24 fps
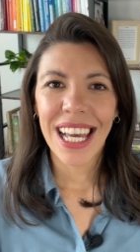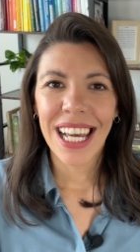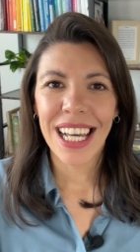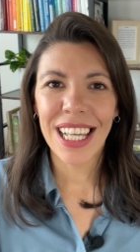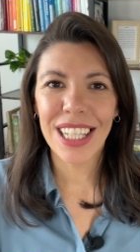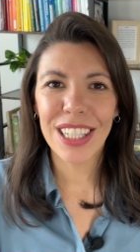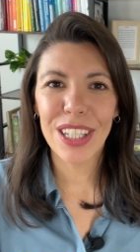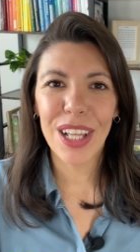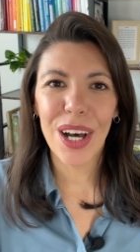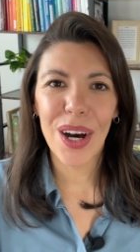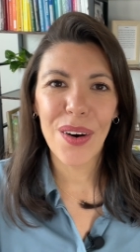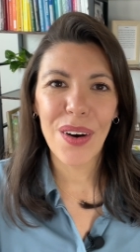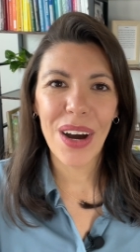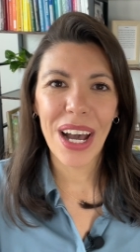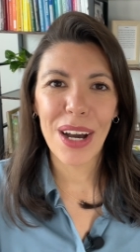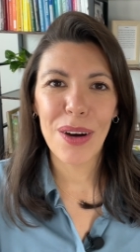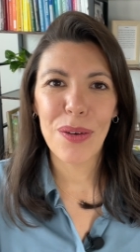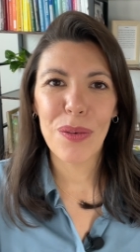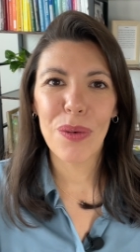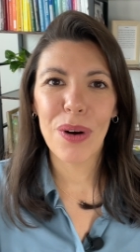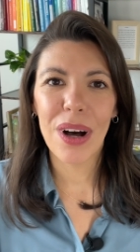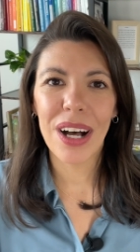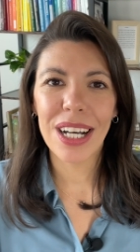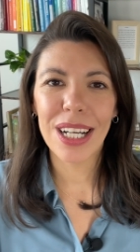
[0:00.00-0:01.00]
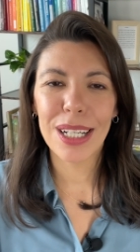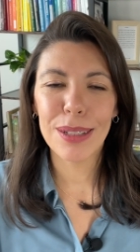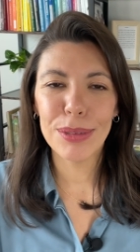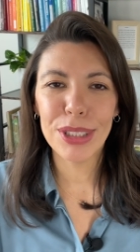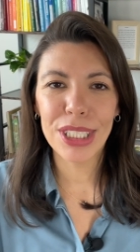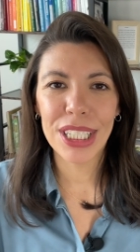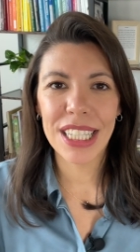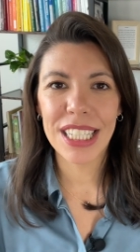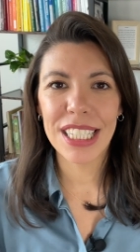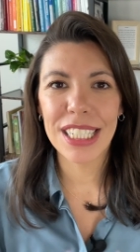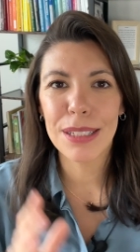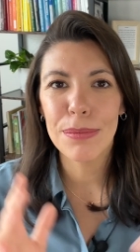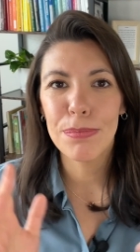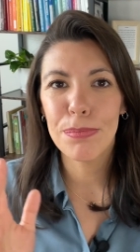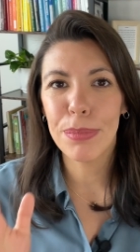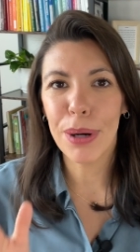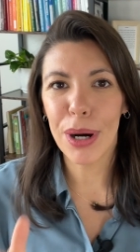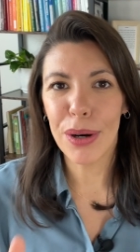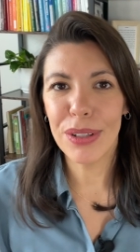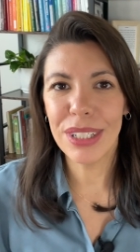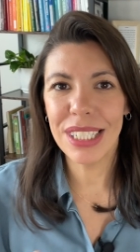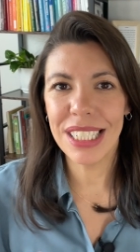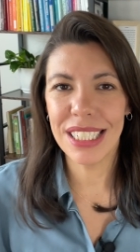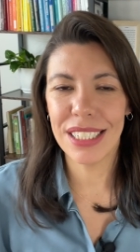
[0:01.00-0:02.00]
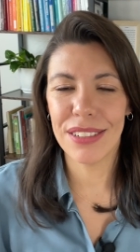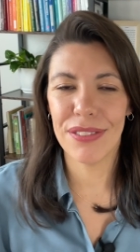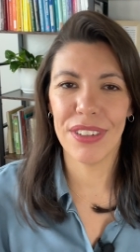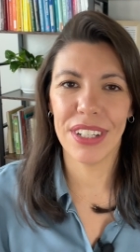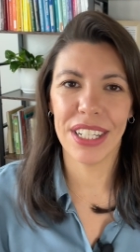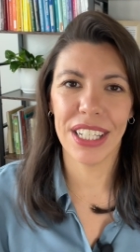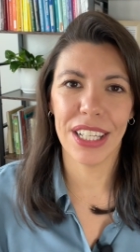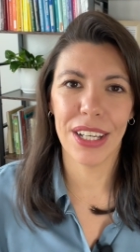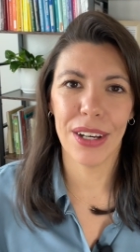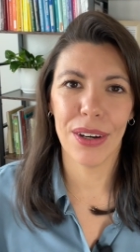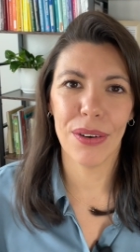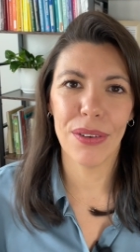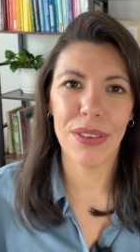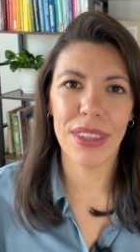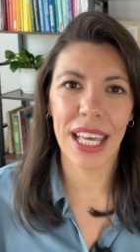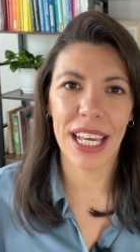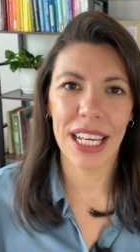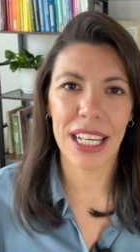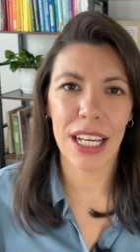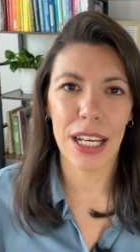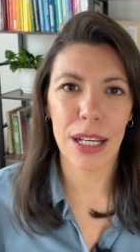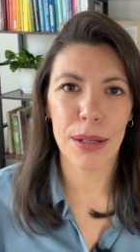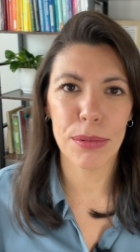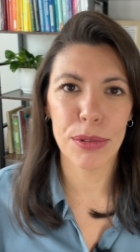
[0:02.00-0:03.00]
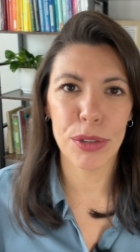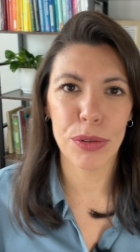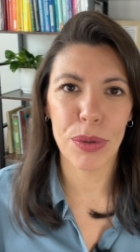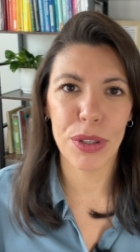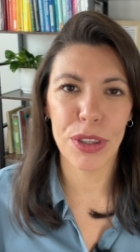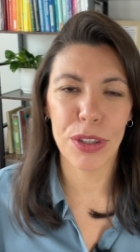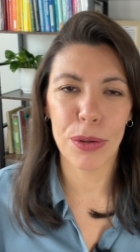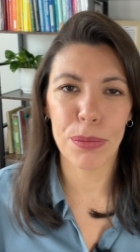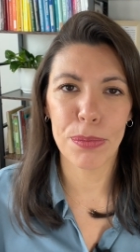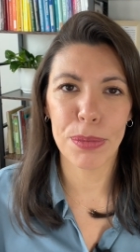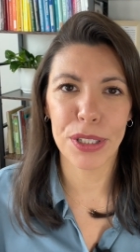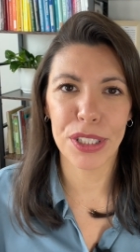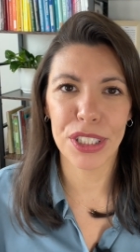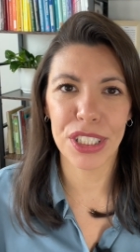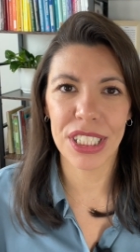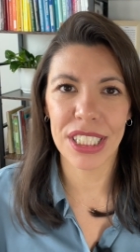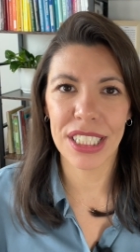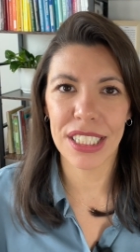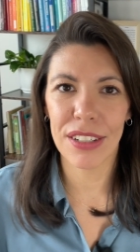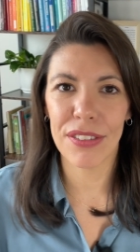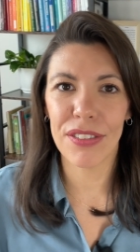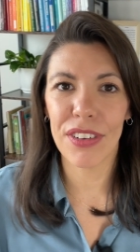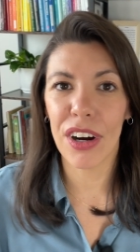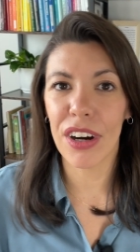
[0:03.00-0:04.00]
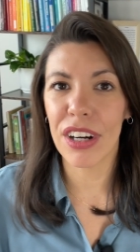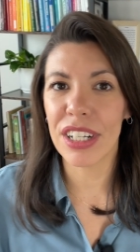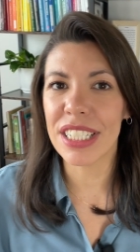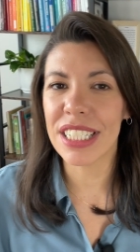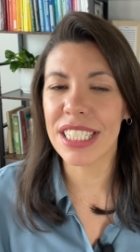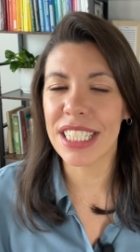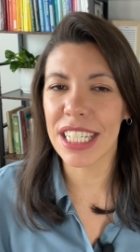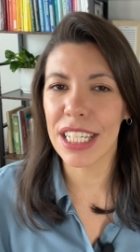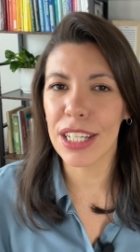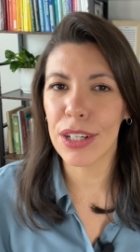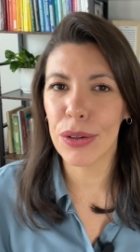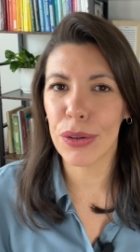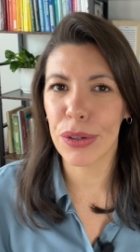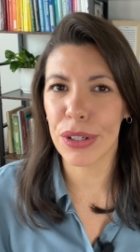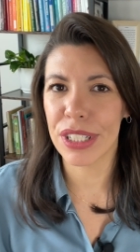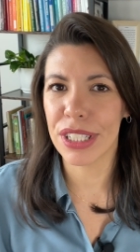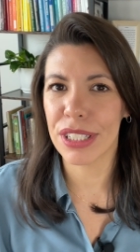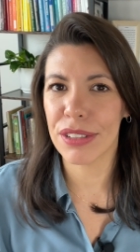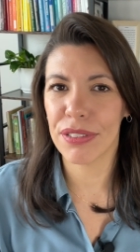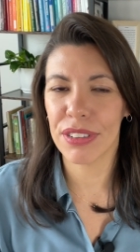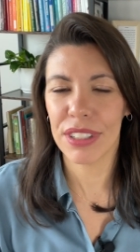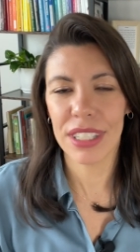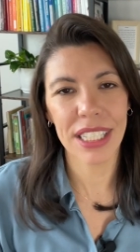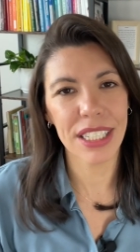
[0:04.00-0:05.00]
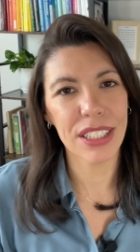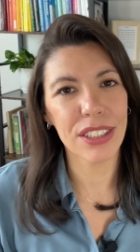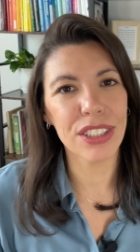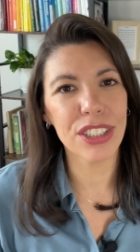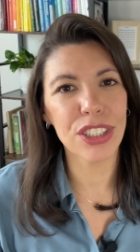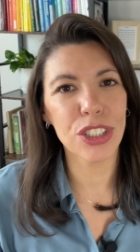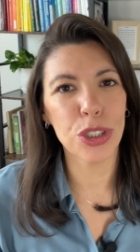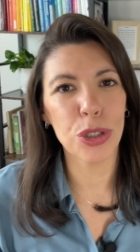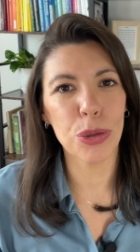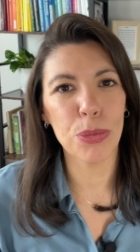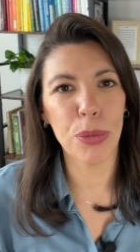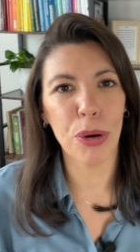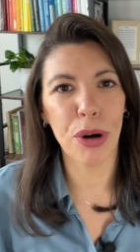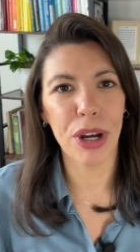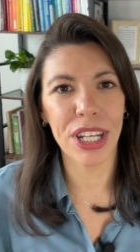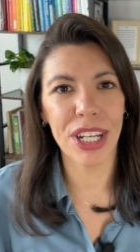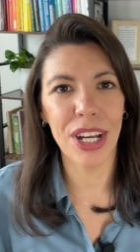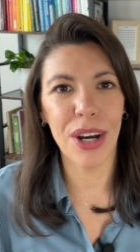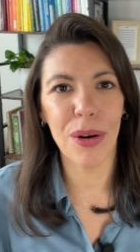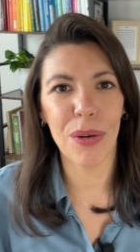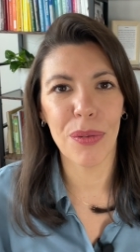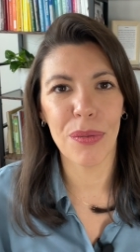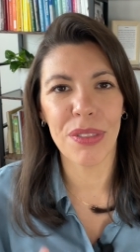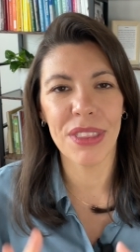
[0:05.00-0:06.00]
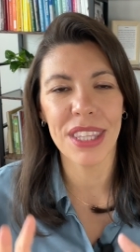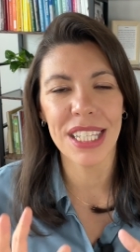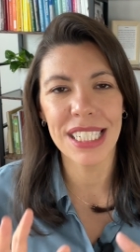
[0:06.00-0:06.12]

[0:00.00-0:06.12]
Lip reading: Hello and welcome to this bonus video that comes with your purchase of RC Course for Littles 2.0.